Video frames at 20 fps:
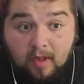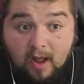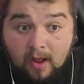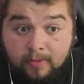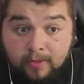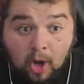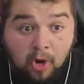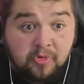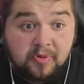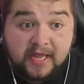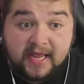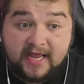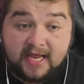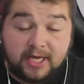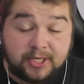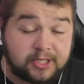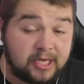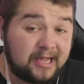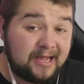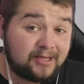No
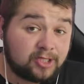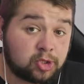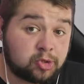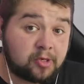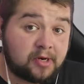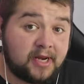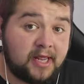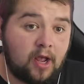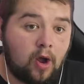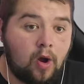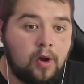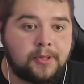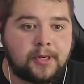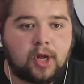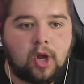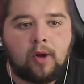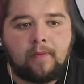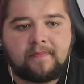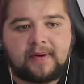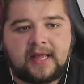need to really
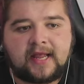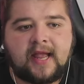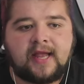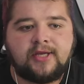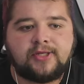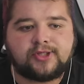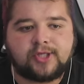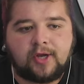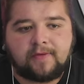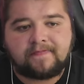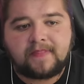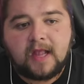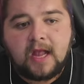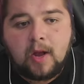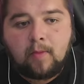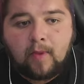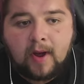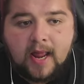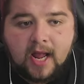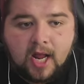overcomplicate it.
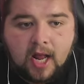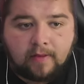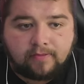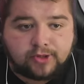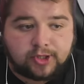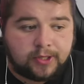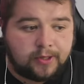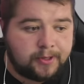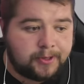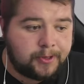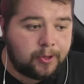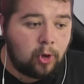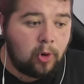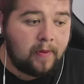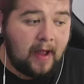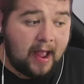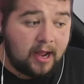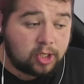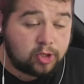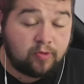When it comes to the
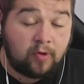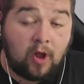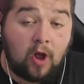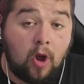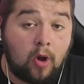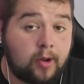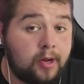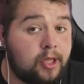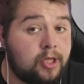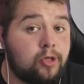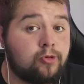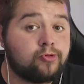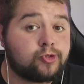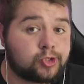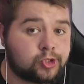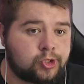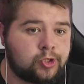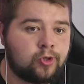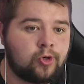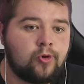fullbacks, we are going to use
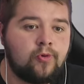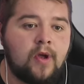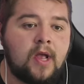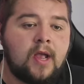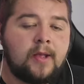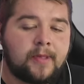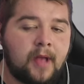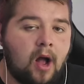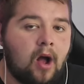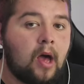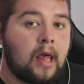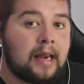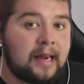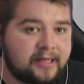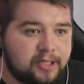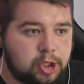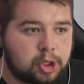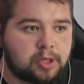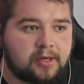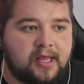two that are
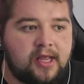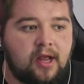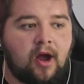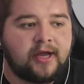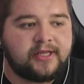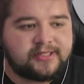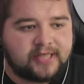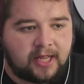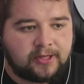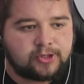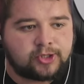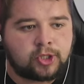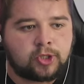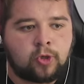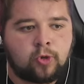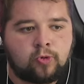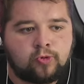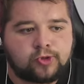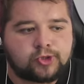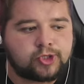literally
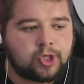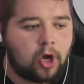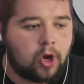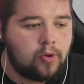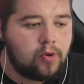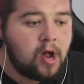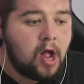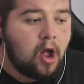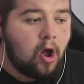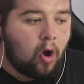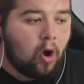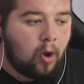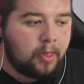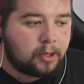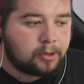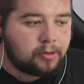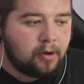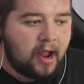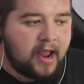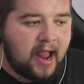identical. So on the
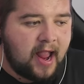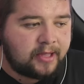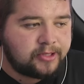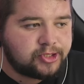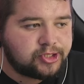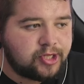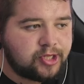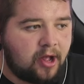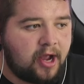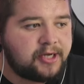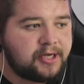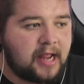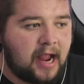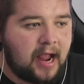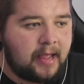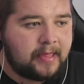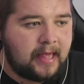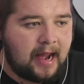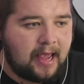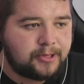right hand side
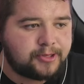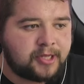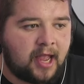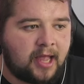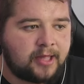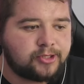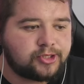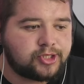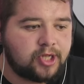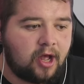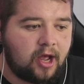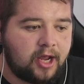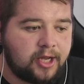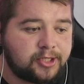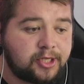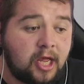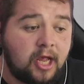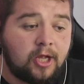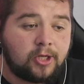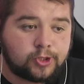and the left hand side,
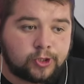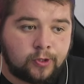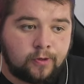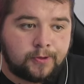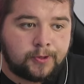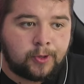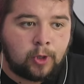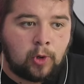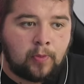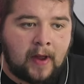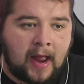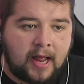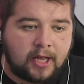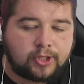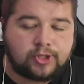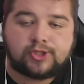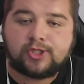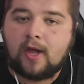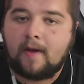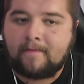two
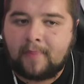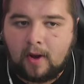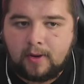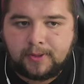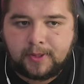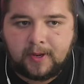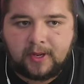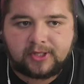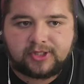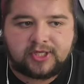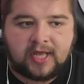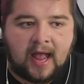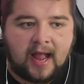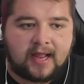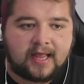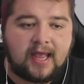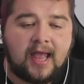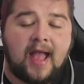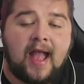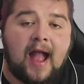fullbacks, both on
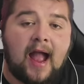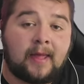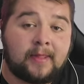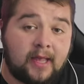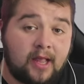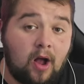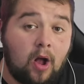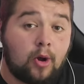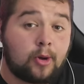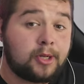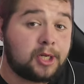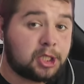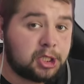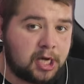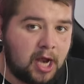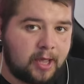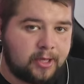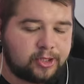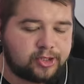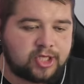attack, and they are going to
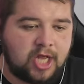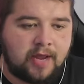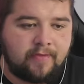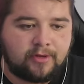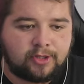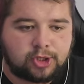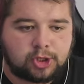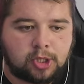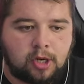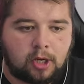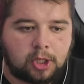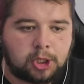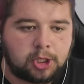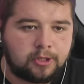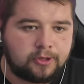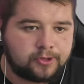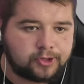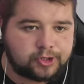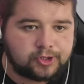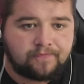share the same
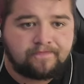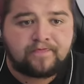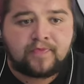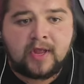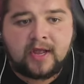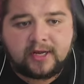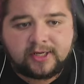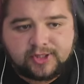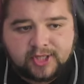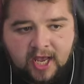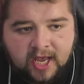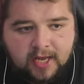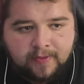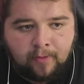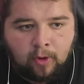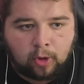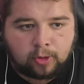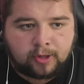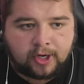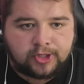instructions. Take
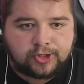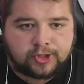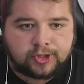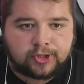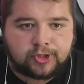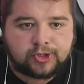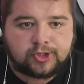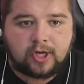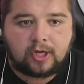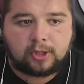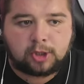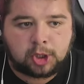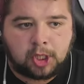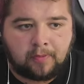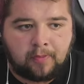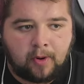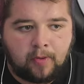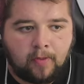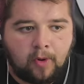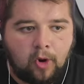more risks,
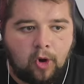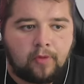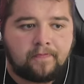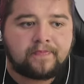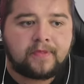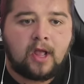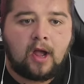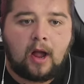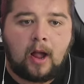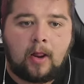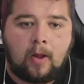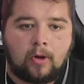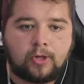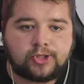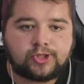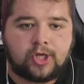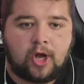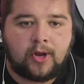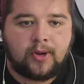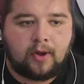dribble more,
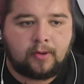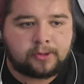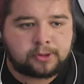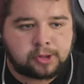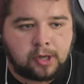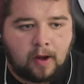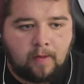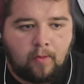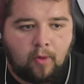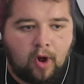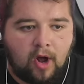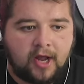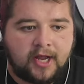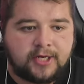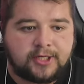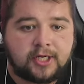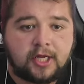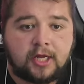alongside of run wide,